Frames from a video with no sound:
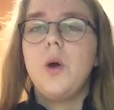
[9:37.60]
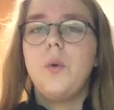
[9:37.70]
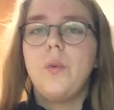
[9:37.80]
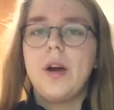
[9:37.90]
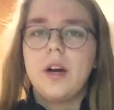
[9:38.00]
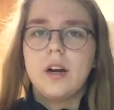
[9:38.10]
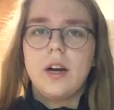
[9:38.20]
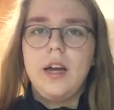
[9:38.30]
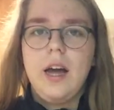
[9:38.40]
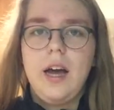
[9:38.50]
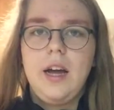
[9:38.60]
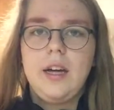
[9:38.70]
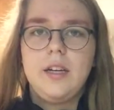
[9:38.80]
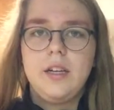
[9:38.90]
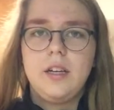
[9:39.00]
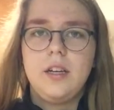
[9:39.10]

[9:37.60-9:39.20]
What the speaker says: where it had